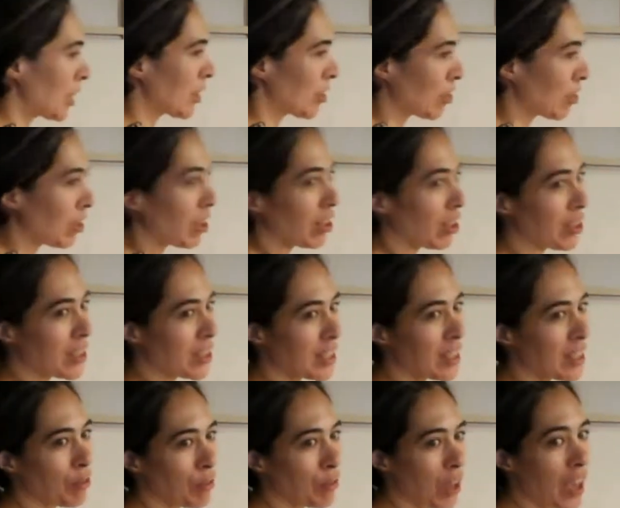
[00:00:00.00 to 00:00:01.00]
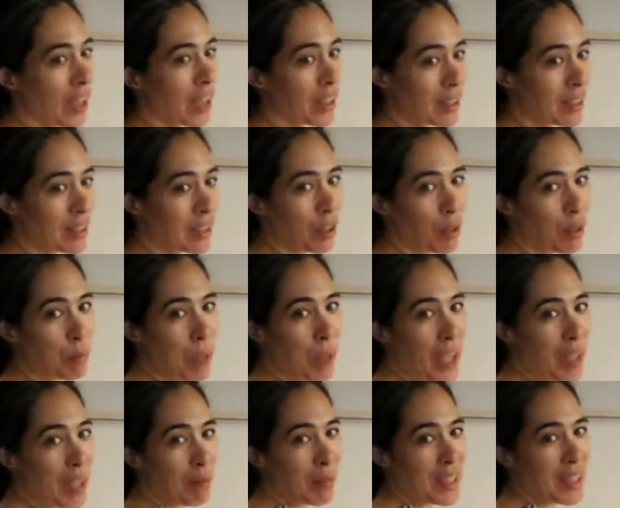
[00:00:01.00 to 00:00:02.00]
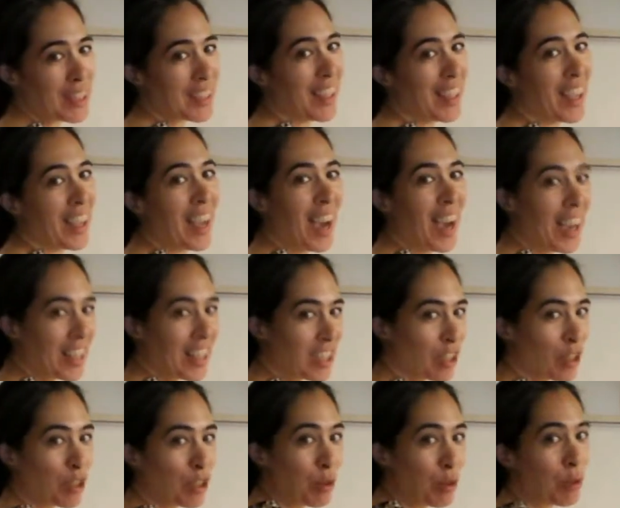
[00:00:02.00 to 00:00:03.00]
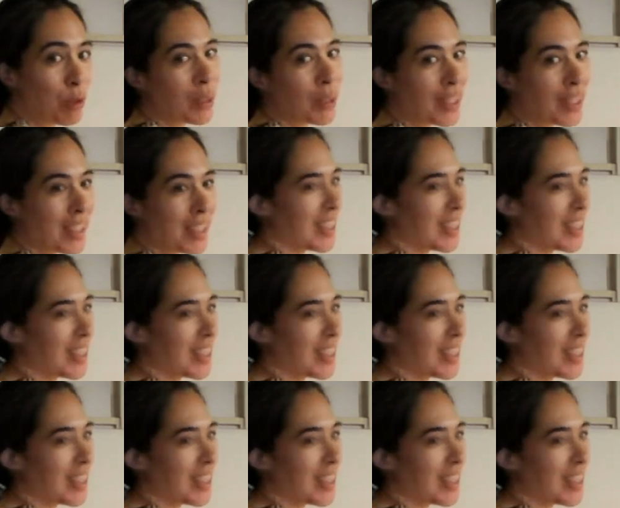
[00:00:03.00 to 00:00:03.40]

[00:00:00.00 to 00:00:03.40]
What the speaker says: and learning all this stuff, I started doing what they